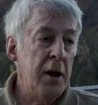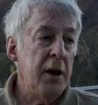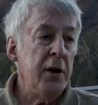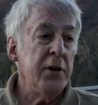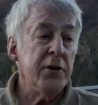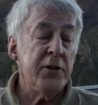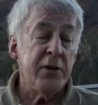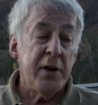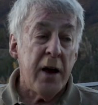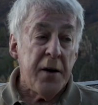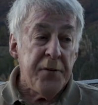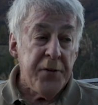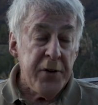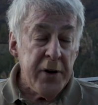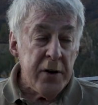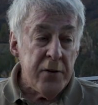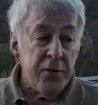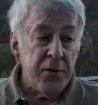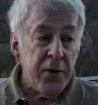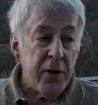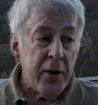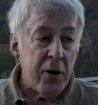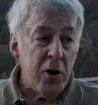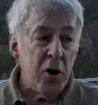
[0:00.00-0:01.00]
Cepheid
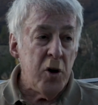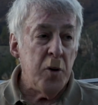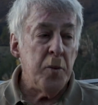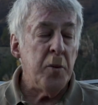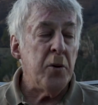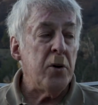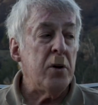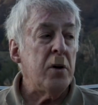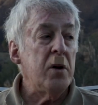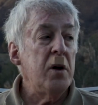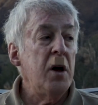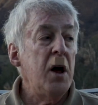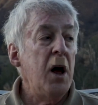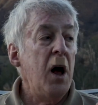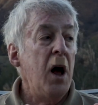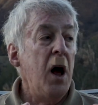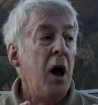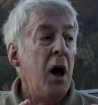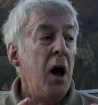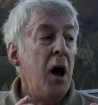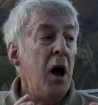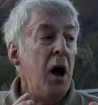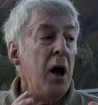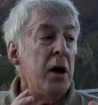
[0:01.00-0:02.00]
variable
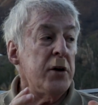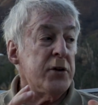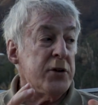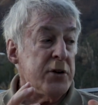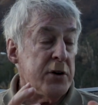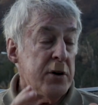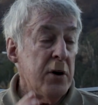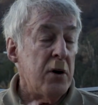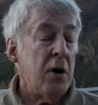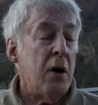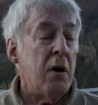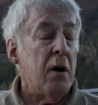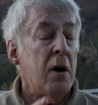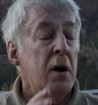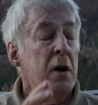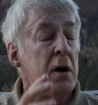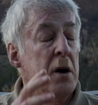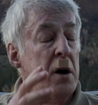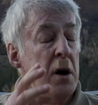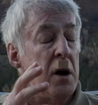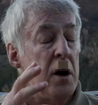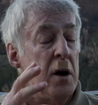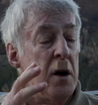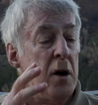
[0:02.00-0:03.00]

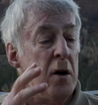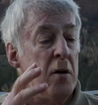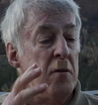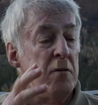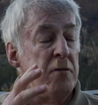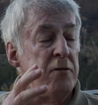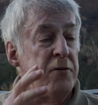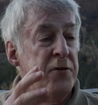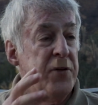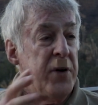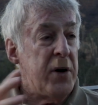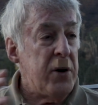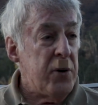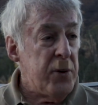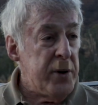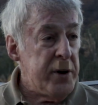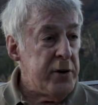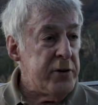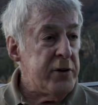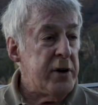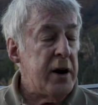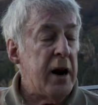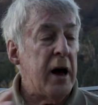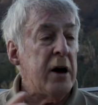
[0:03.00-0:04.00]
star
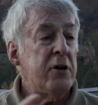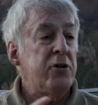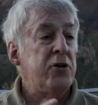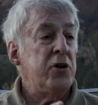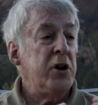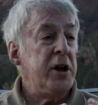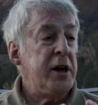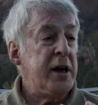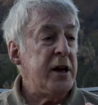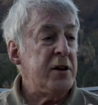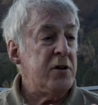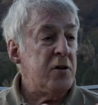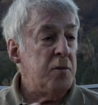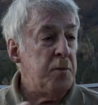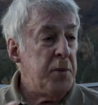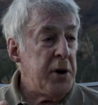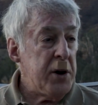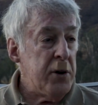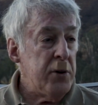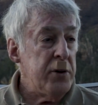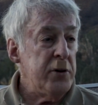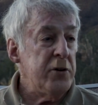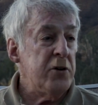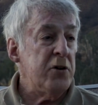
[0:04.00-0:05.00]
varies. It actually gets
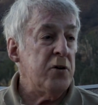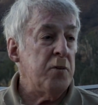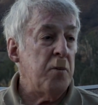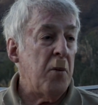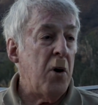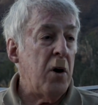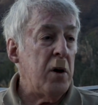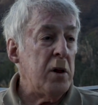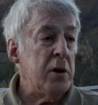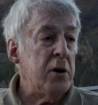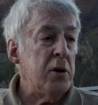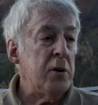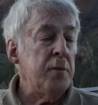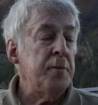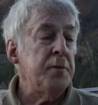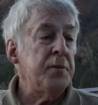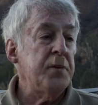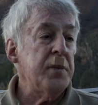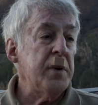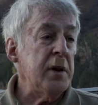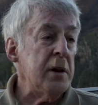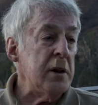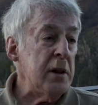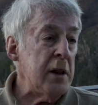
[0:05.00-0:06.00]
bigger and smaller,
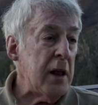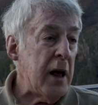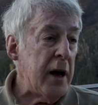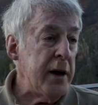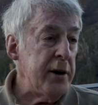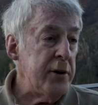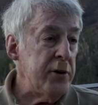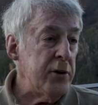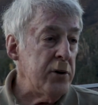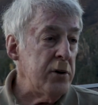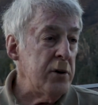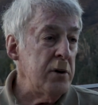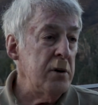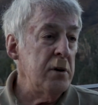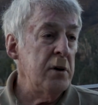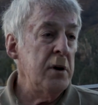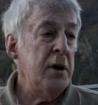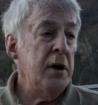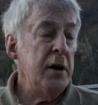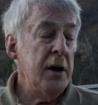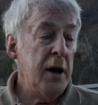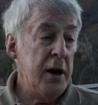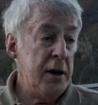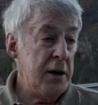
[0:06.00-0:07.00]
lighter
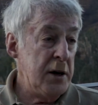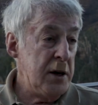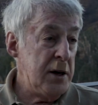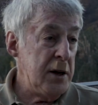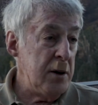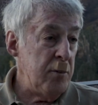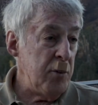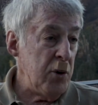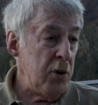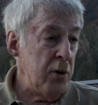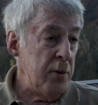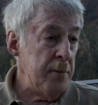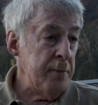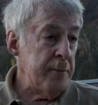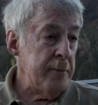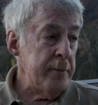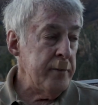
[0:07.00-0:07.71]
and dimmer.